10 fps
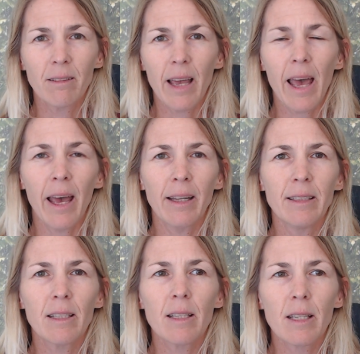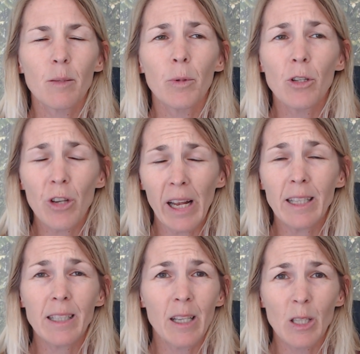and the
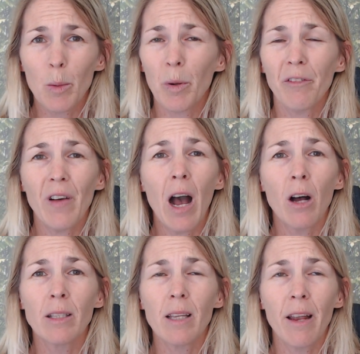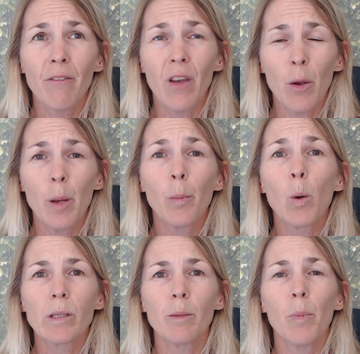spirituality is a profound and very
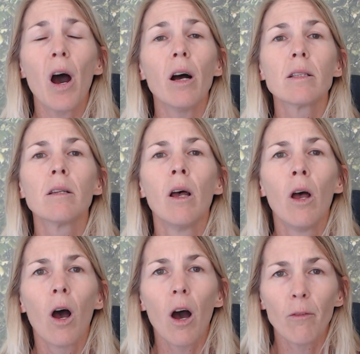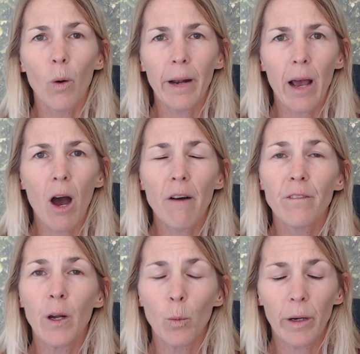important part of what I offer
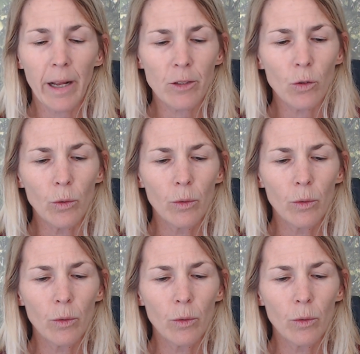and what I do.